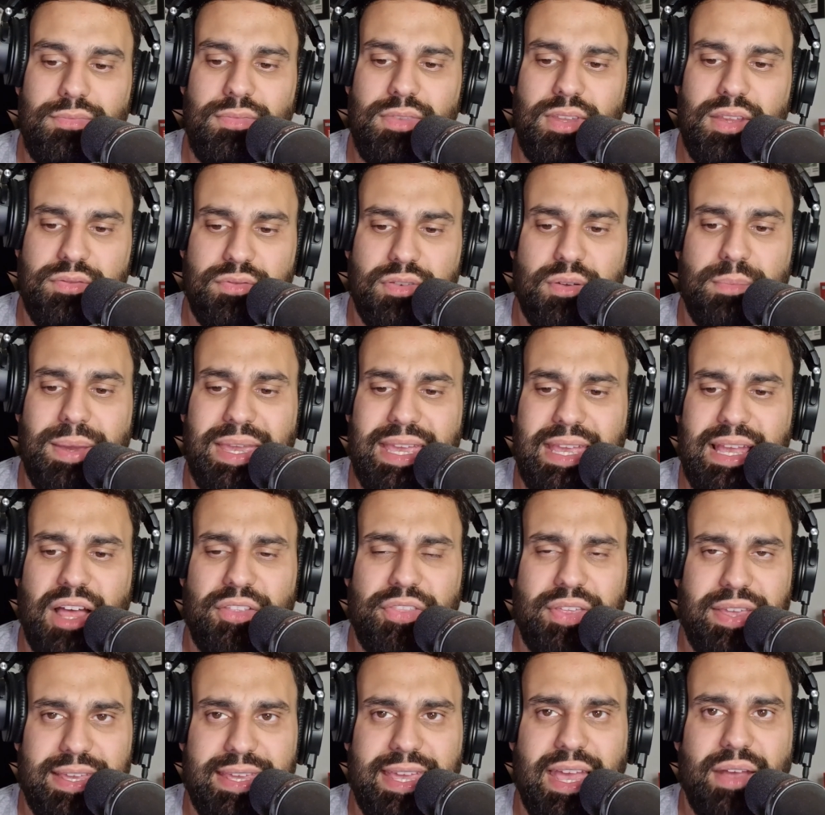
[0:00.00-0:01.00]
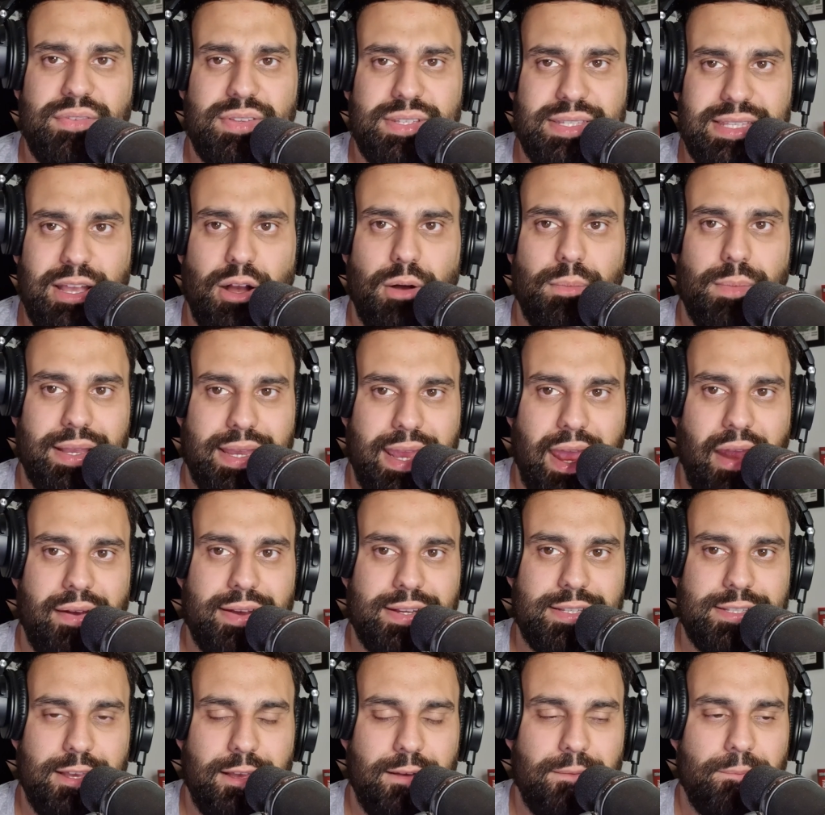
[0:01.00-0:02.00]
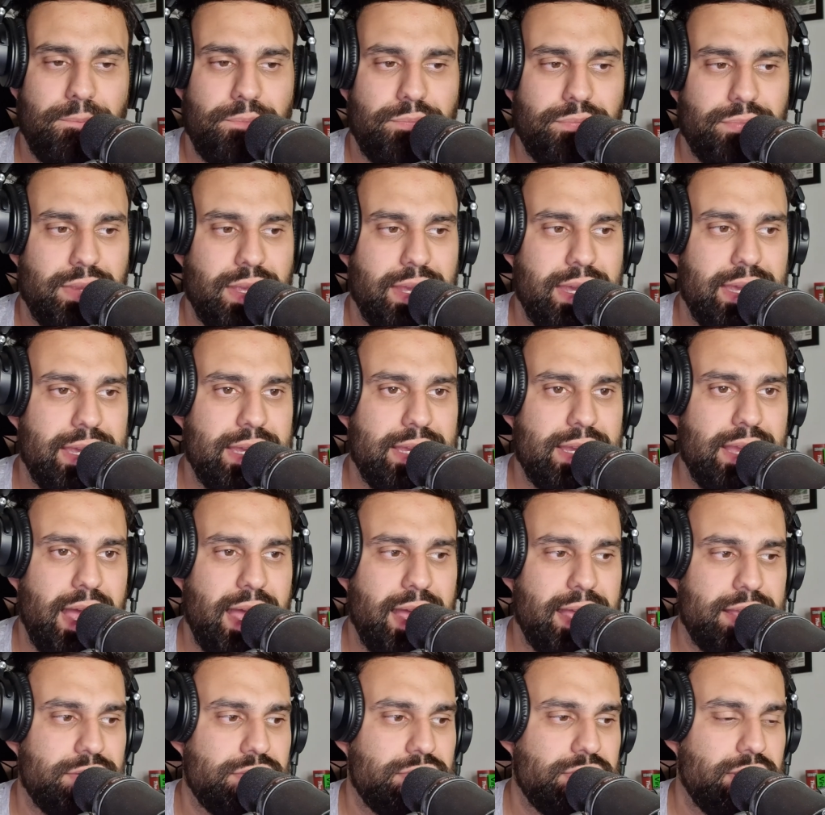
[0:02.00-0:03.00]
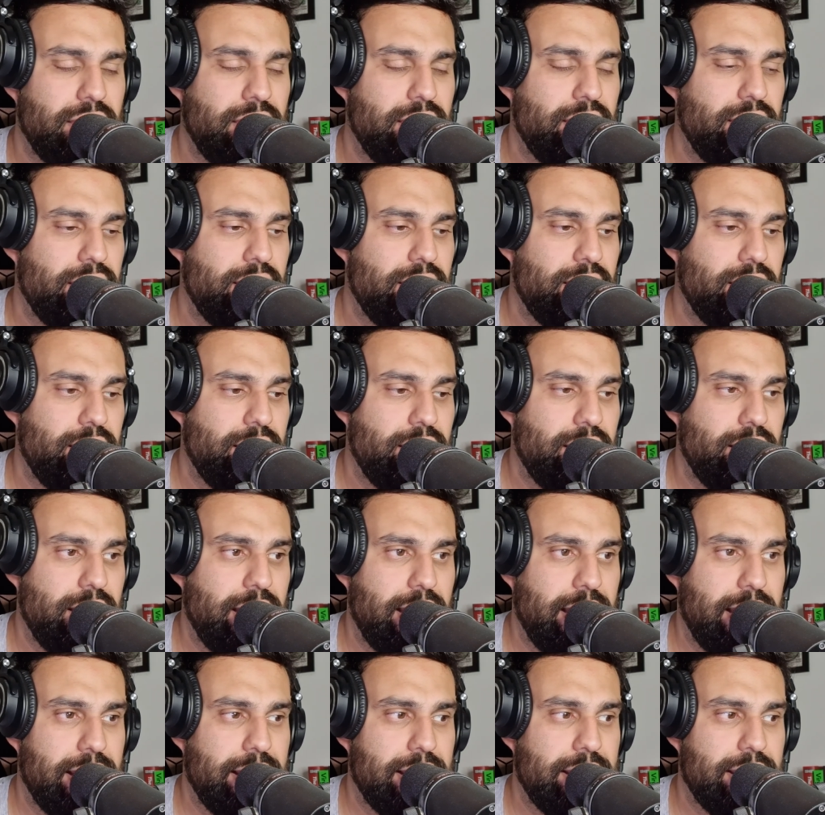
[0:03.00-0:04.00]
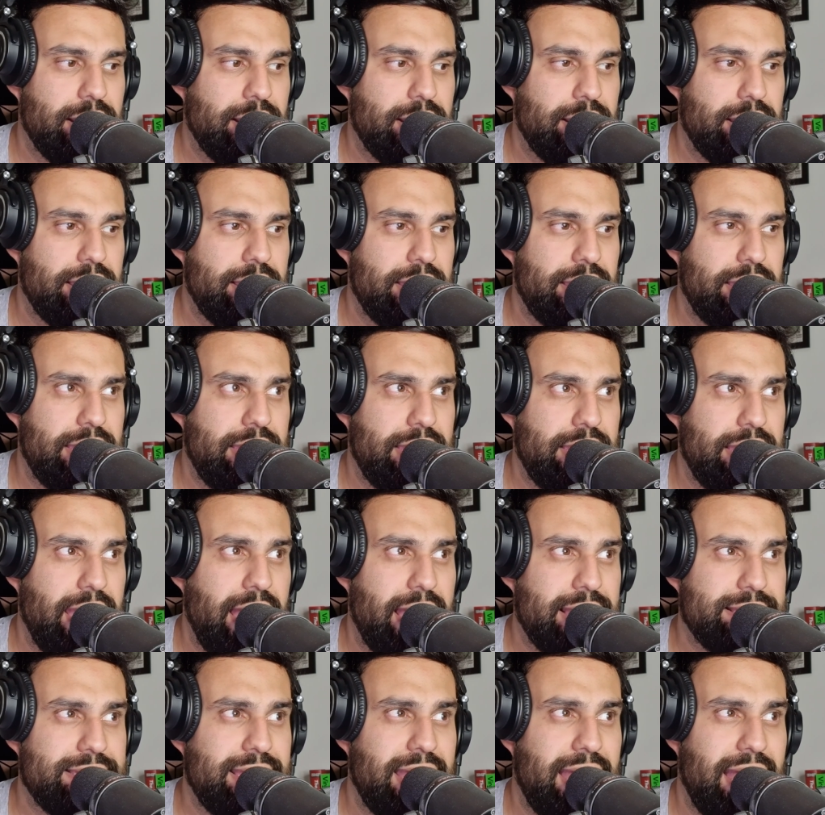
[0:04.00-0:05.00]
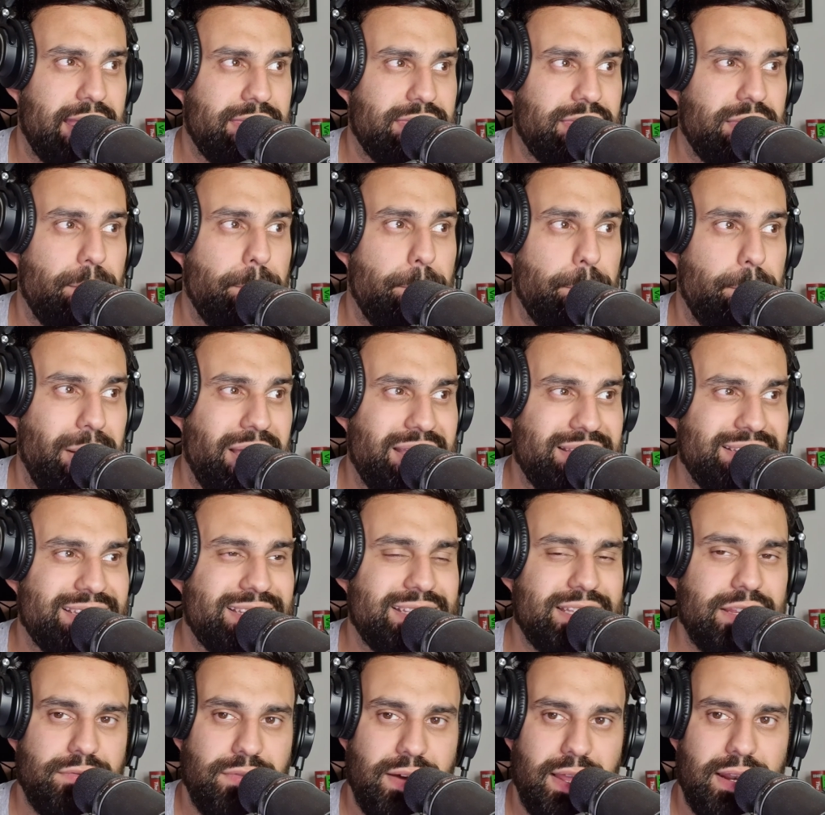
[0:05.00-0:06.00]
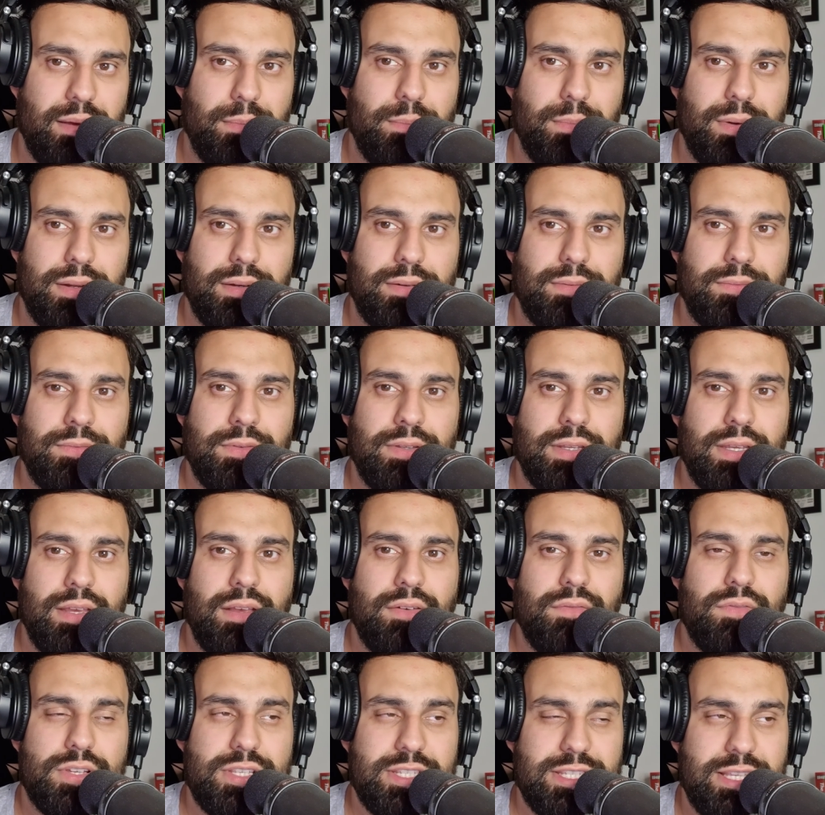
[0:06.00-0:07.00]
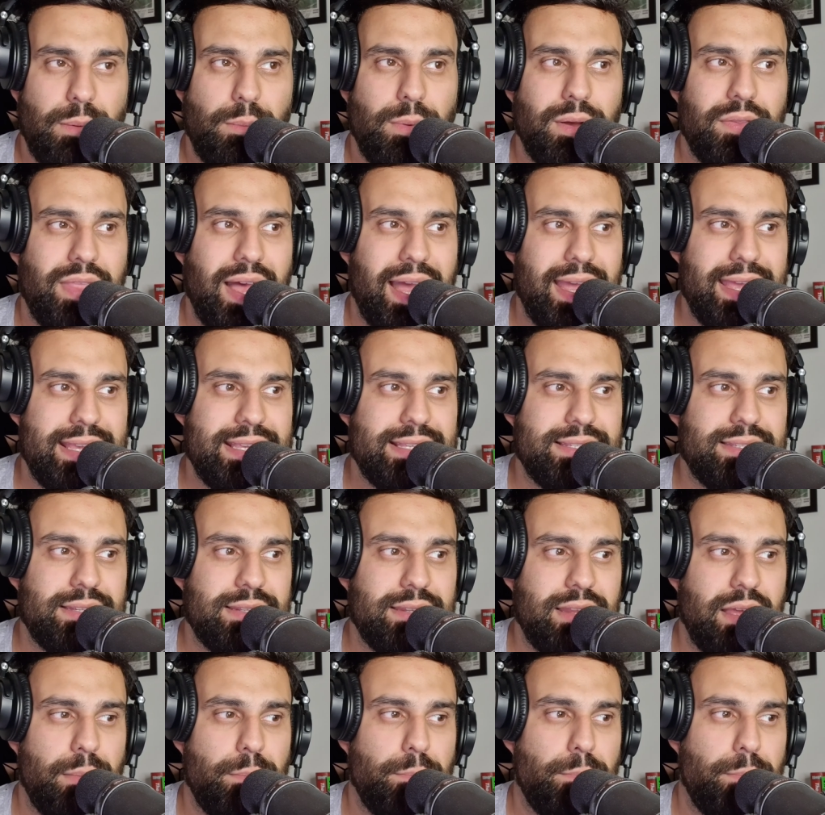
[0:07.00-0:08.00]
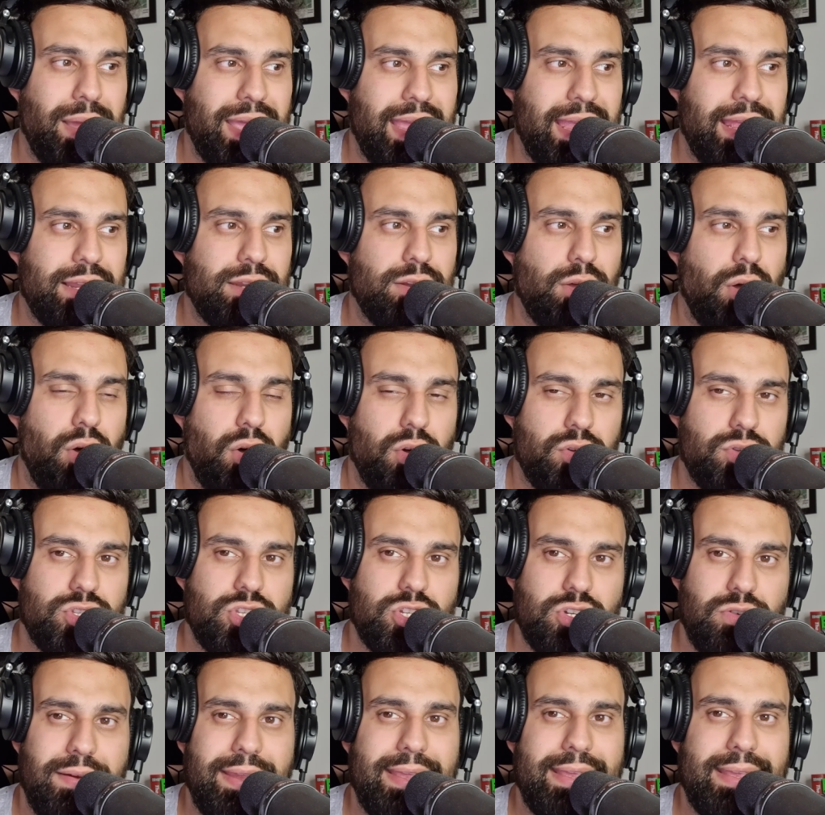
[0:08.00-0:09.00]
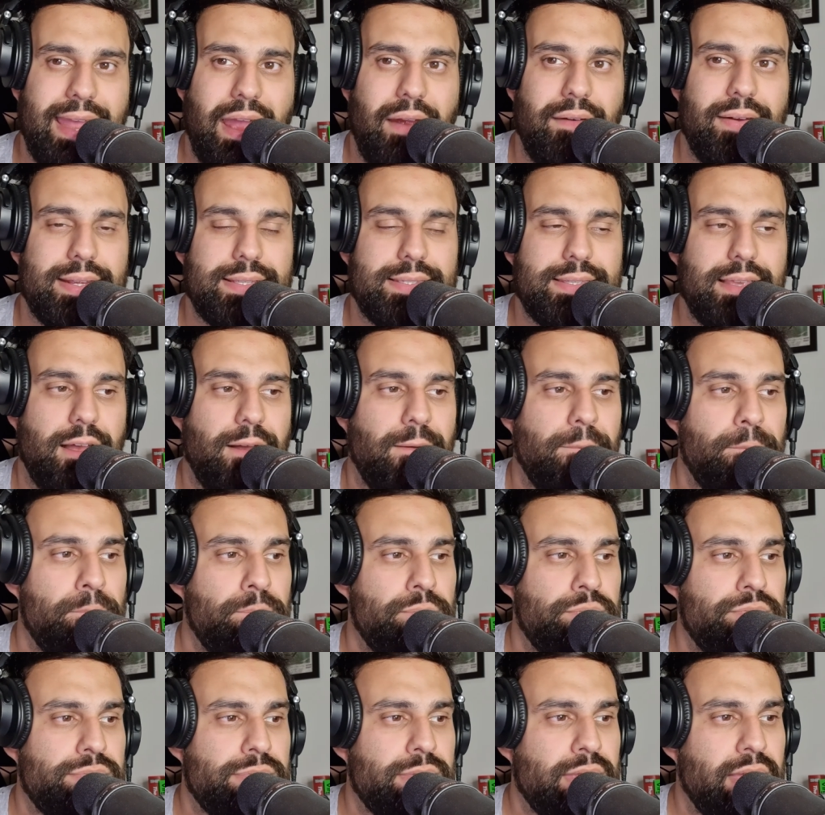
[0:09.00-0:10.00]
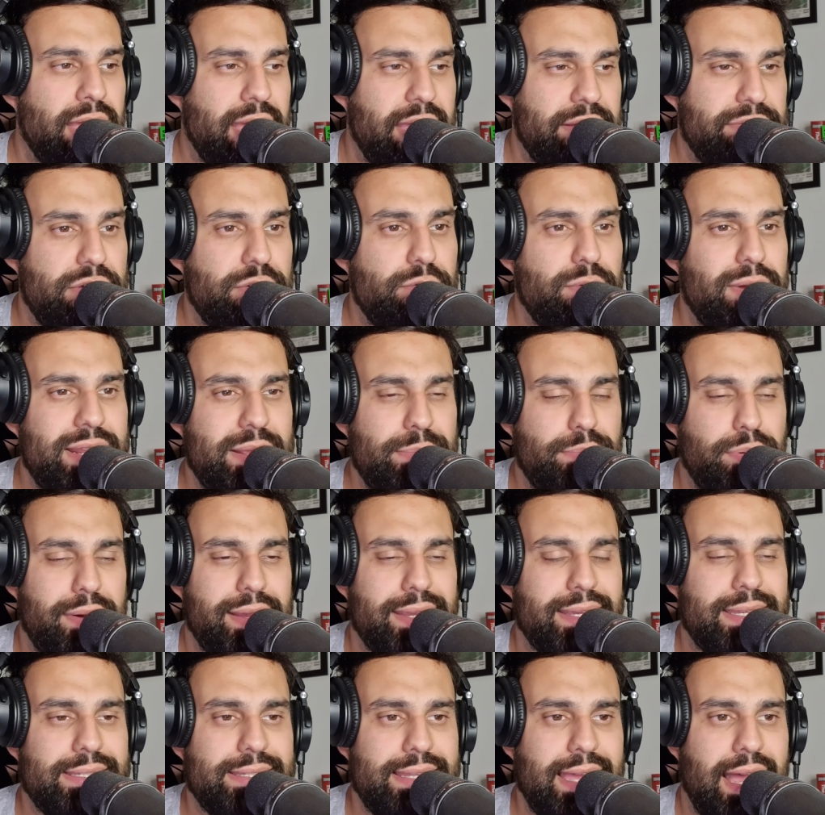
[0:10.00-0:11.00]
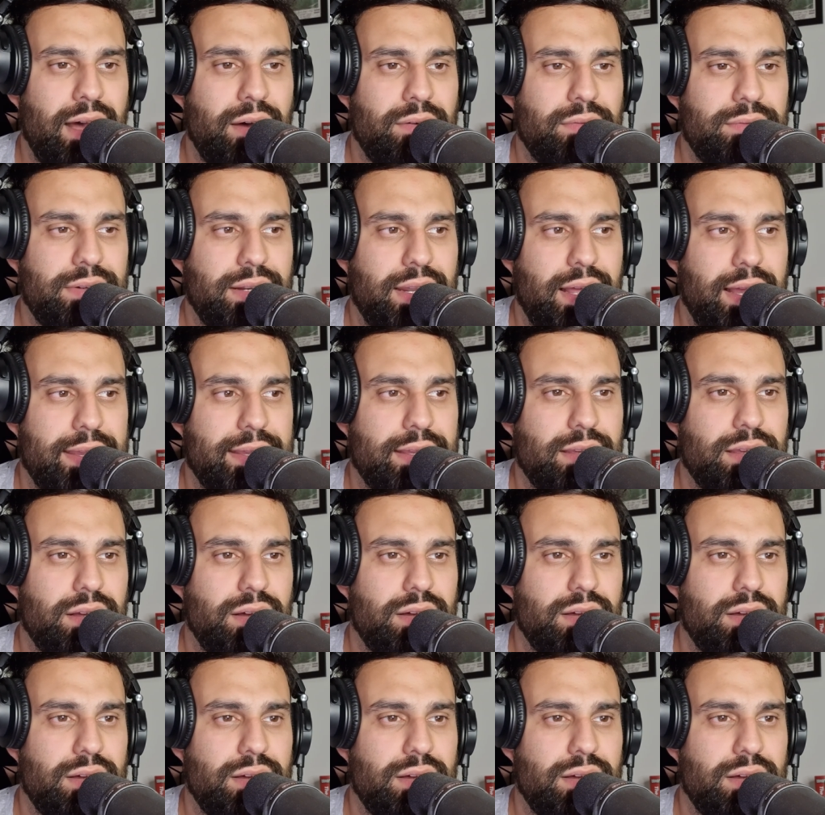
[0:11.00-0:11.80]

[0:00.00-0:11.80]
for me, I think Kevin's the ultimate character. He has had the best development for someone that isn't a main on-screen character. If you really break it down, like,